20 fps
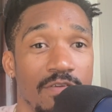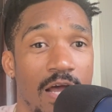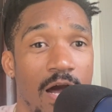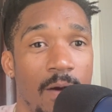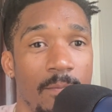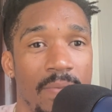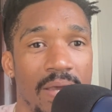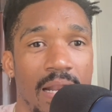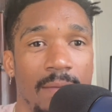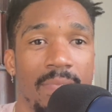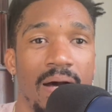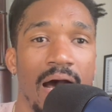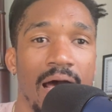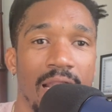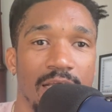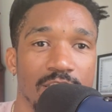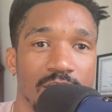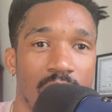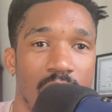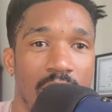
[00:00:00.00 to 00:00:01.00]
y'all, man. I'm going to
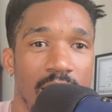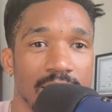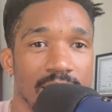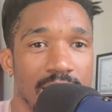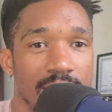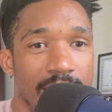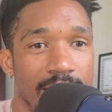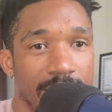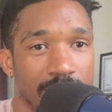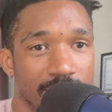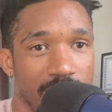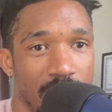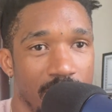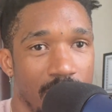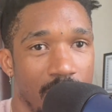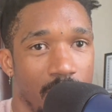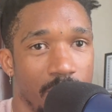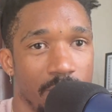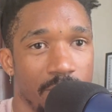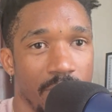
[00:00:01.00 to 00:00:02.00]
holler at y'all in the next
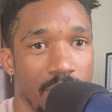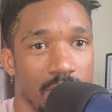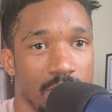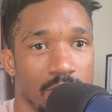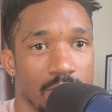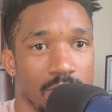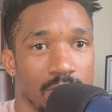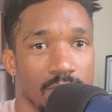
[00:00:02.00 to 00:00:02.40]
video. Peace.